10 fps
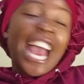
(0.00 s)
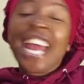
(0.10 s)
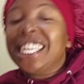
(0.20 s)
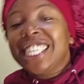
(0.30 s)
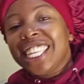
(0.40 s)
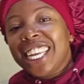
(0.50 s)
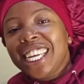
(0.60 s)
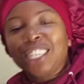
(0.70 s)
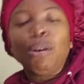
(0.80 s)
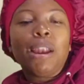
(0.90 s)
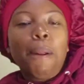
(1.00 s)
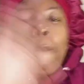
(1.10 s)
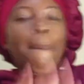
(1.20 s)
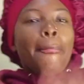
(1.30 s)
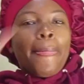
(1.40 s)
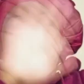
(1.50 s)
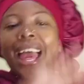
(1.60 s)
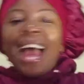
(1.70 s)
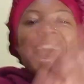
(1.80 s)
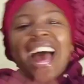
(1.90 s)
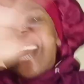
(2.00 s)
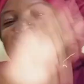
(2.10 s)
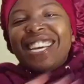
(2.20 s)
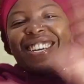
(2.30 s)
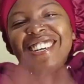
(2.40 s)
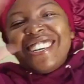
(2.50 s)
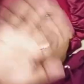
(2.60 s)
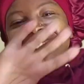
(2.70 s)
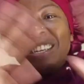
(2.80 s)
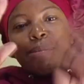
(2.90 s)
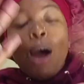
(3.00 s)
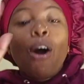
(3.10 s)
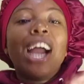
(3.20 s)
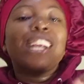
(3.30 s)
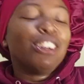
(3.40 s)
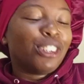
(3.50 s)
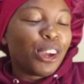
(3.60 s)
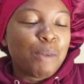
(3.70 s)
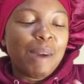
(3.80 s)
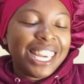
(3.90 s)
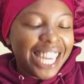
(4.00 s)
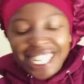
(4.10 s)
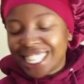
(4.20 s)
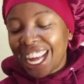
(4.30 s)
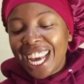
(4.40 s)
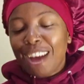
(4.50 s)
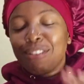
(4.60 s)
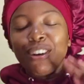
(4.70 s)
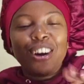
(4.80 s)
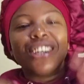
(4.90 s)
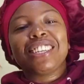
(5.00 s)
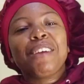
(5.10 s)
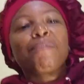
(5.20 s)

And until the next one, adios. But oh, I don't show you my nails. Guy, I forgot.